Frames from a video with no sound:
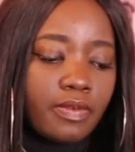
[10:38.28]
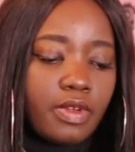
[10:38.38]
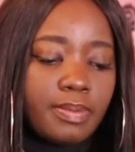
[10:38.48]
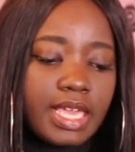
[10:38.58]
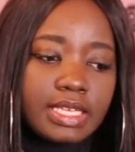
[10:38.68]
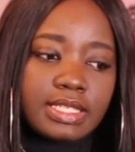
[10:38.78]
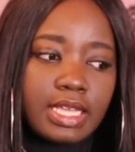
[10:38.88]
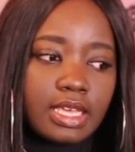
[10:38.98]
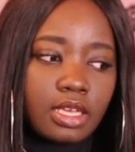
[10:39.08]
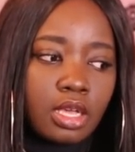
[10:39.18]
for me it's
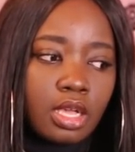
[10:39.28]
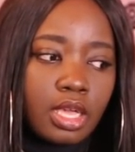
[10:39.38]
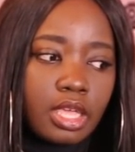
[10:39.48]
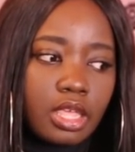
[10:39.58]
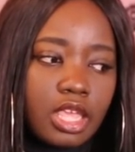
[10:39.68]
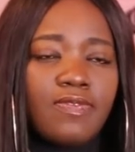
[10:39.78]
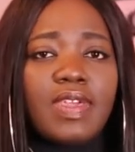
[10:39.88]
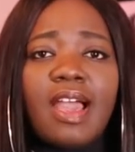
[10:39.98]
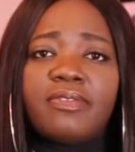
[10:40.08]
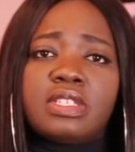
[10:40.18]
like, if
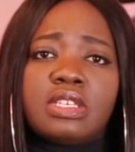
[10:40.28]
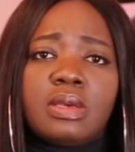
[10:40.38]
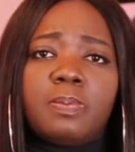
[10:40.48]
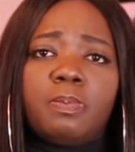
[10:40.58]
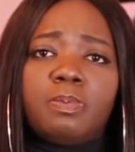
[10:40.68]
you have to